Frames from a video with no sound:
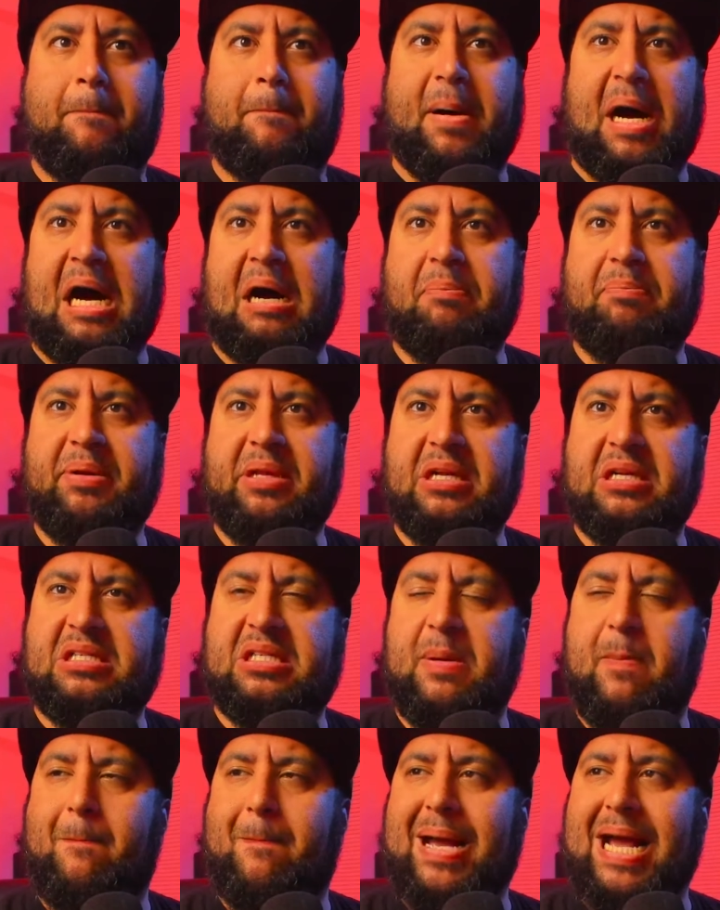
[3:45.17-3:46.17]
popular
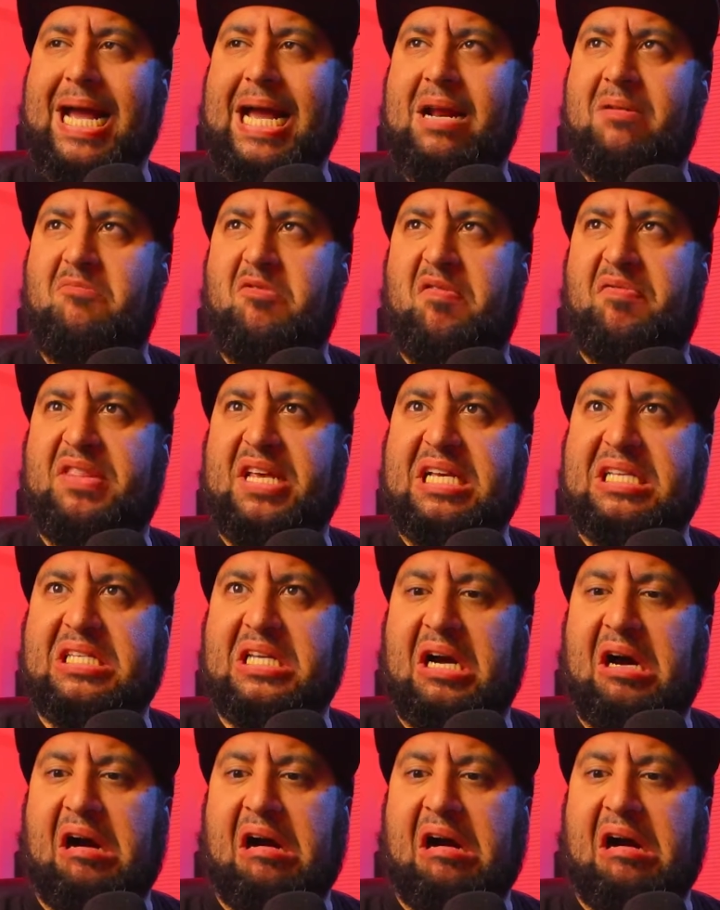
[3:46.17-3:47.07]
demand with this